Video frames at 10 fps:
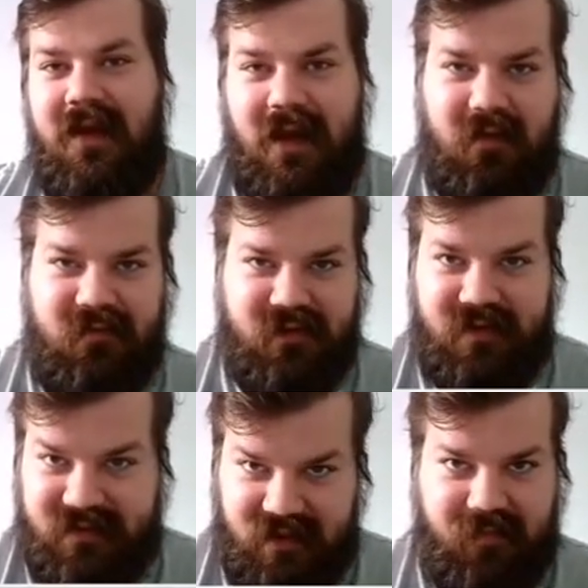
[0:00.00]
how to
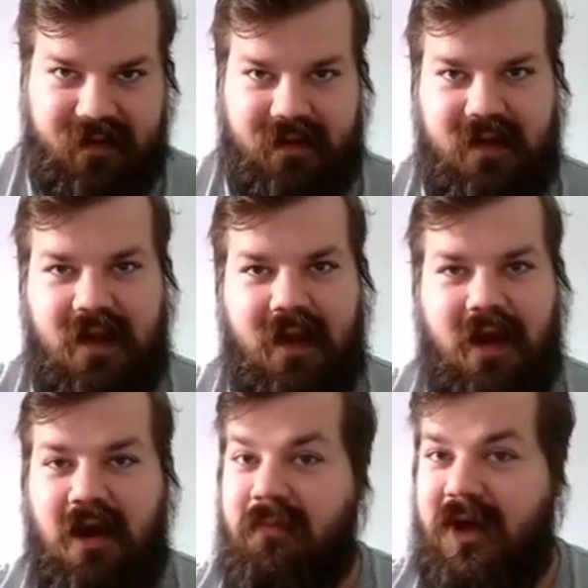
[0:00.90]
determine
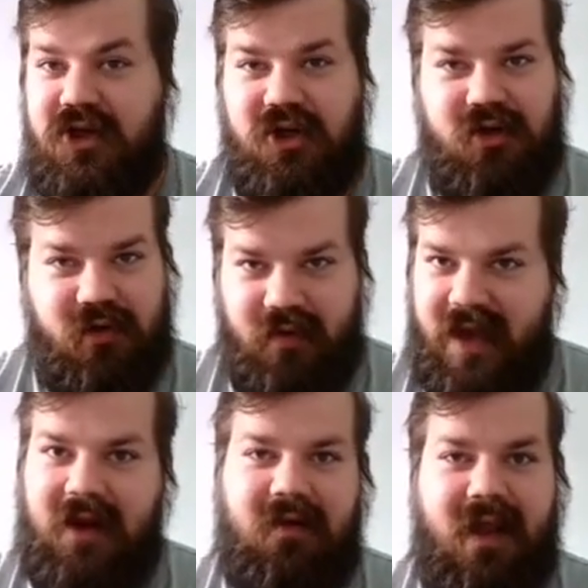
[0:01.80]
how much do you
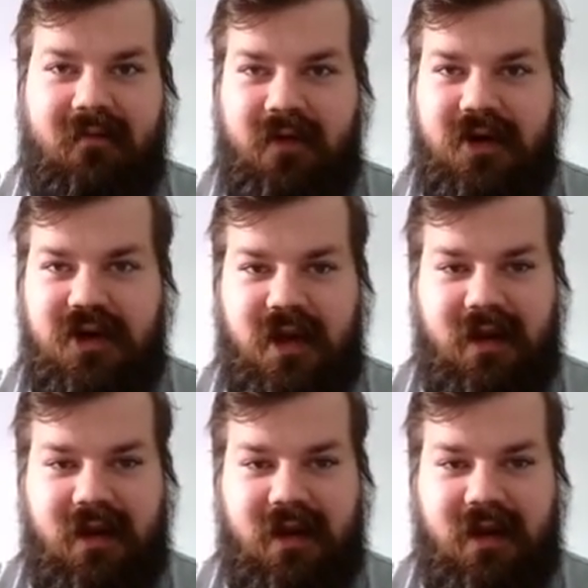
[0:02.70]
gain on average,